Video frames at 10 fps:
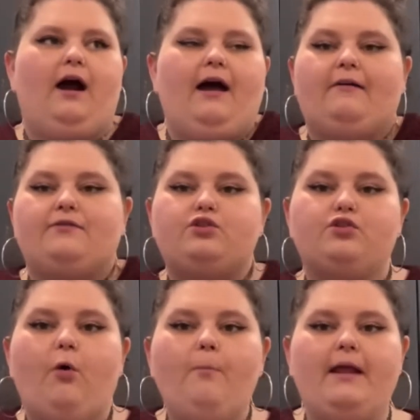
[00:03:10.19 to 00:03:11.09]
I have
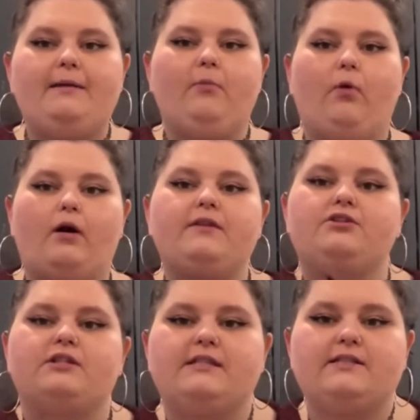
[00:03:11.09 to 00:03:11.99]
so many more than
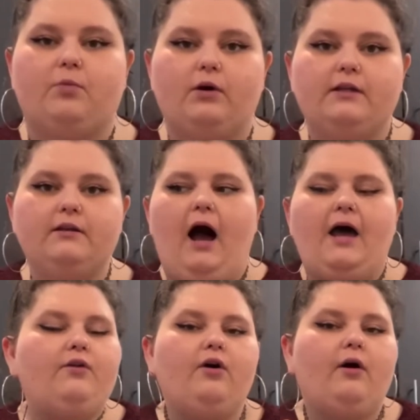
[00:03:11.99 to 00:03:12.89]
just this one. I
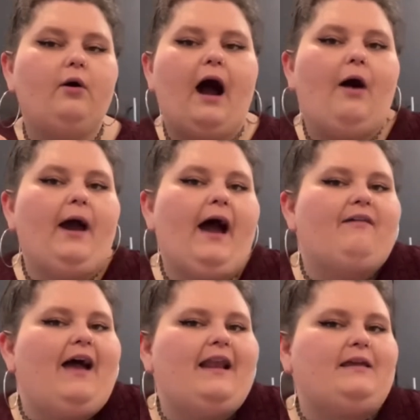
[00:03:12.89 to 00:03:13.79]
don't know how I
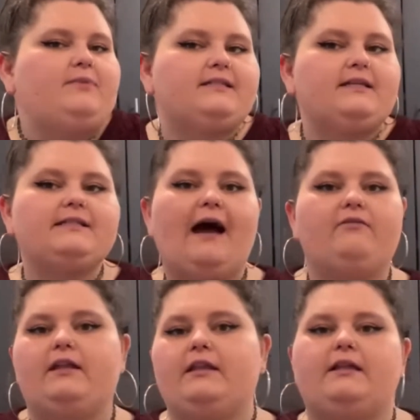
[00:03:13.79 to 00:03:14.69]
have any business
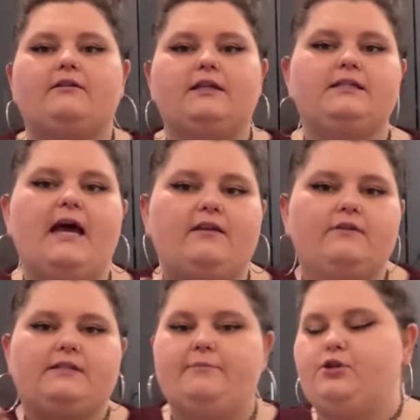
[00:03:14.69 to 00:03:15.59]
having like literally 10 of the
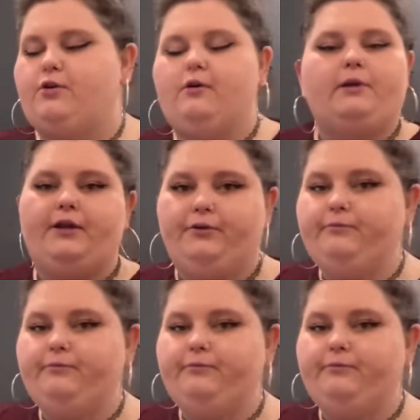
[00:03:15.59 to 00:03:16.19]
same choker, but I do.